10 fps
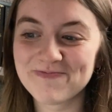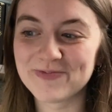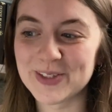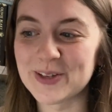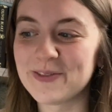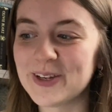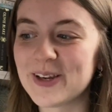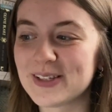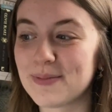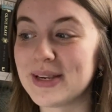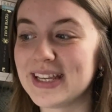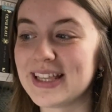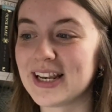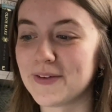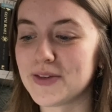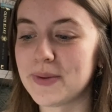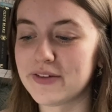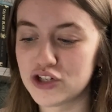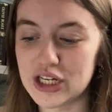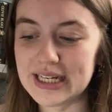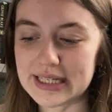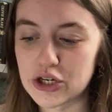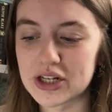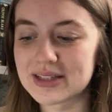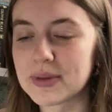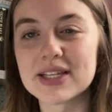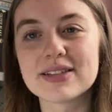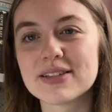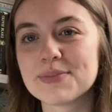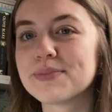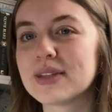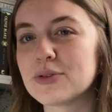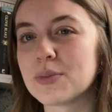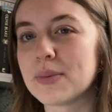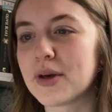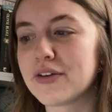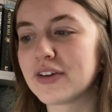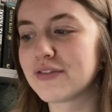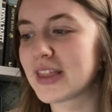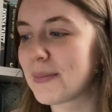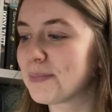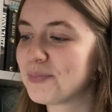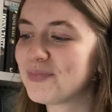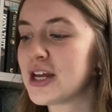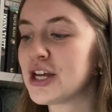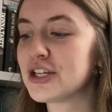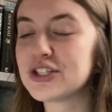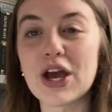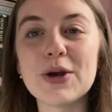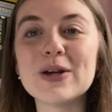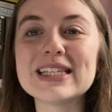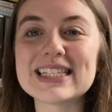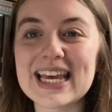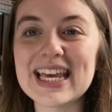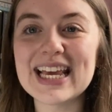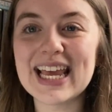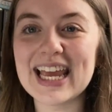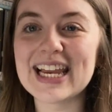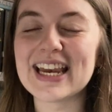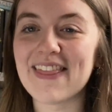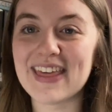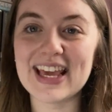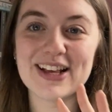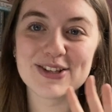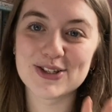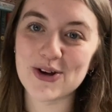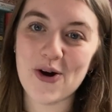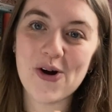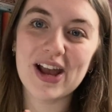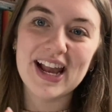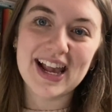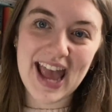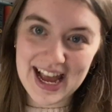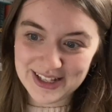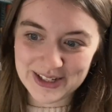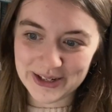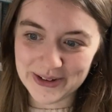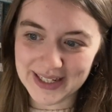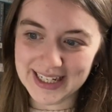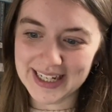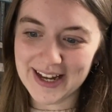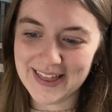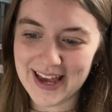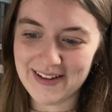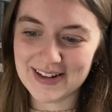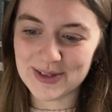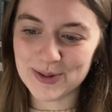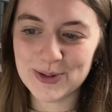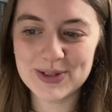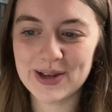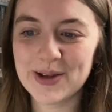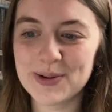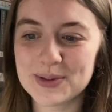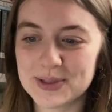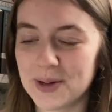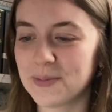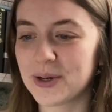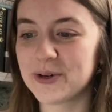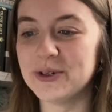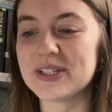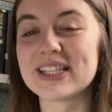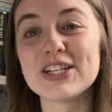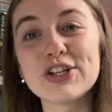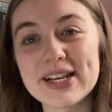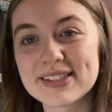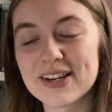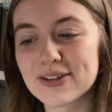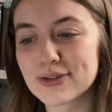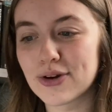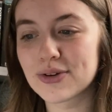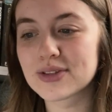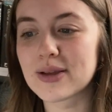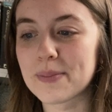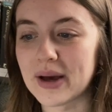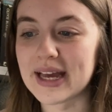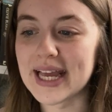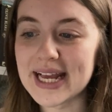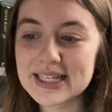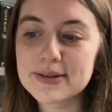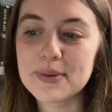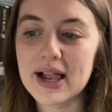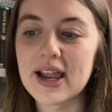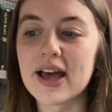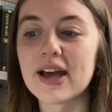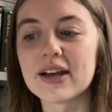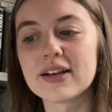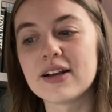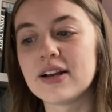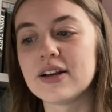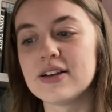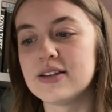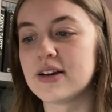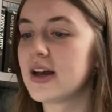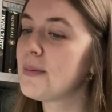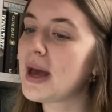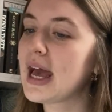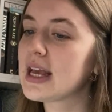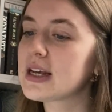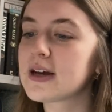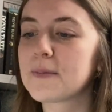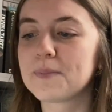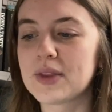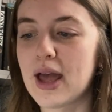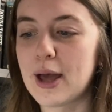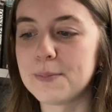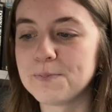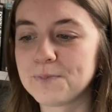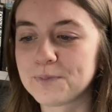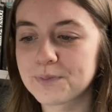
So if you know somebody that loves a bit of cheese at Christmas, this would be perfect for them. So staying in the sock category. There is also some called The Chestnut Socks by Isabella Gzybek. Um,